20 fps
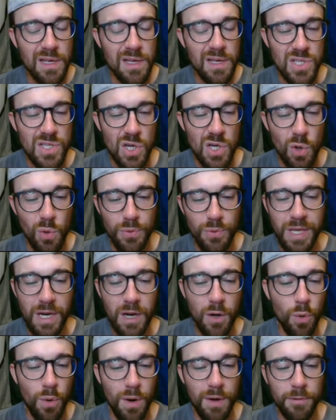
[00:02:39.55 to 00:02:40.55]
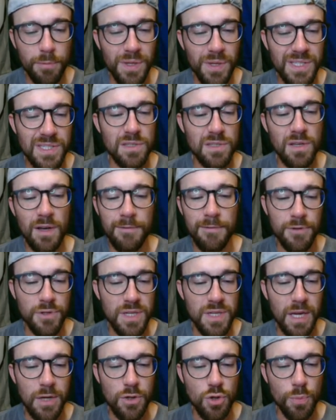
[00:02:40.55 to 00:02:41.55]
So, you know, whoever plays the tougher
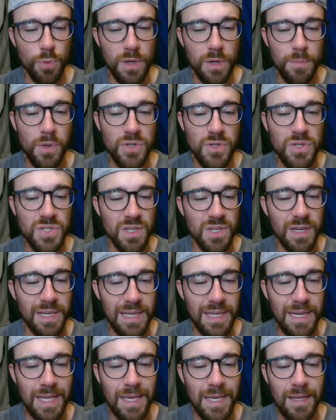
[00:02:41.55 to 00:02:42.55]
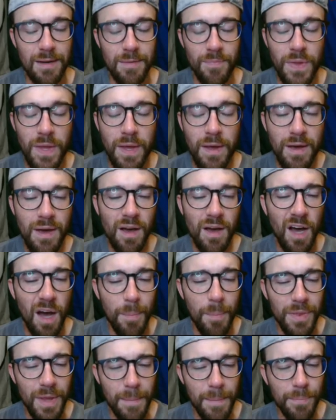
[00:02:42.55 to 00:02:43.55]
schedule pretty much is going to get in.
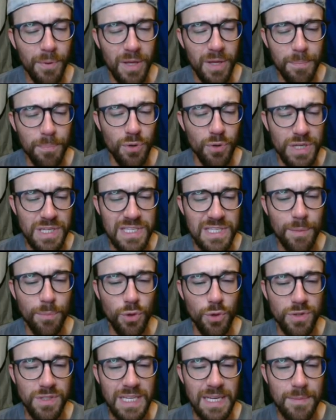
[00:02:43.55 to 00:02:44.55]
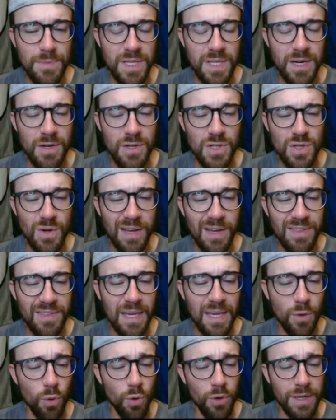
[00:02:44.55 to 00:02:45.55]
But they play pretty similar teams there. So I
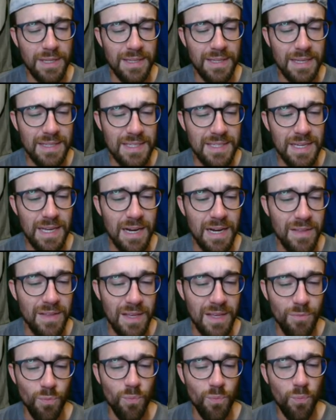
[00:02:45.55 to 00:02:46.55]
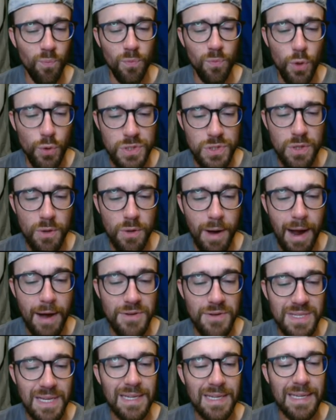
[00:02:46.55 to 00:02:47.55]
think Oregon gets in and then loses to Ohio
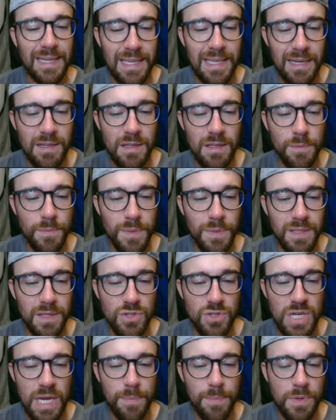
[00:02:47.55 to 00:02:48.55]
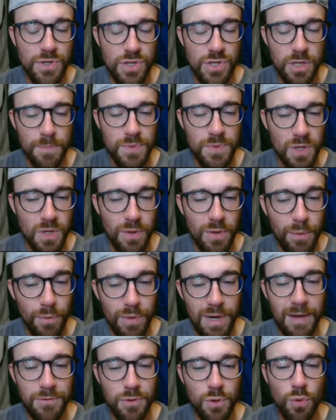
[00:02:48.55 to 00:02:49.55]
State again in the Big Ten championship. So they
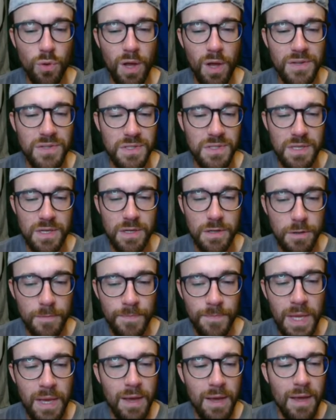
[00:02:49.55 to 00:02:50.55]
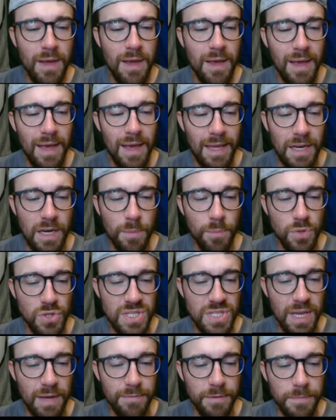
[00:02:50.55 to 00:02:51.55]
would have two losses here at number
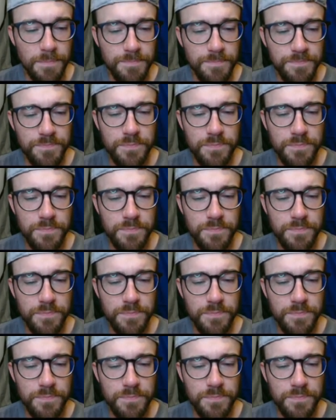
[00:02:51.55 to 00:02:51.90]
7.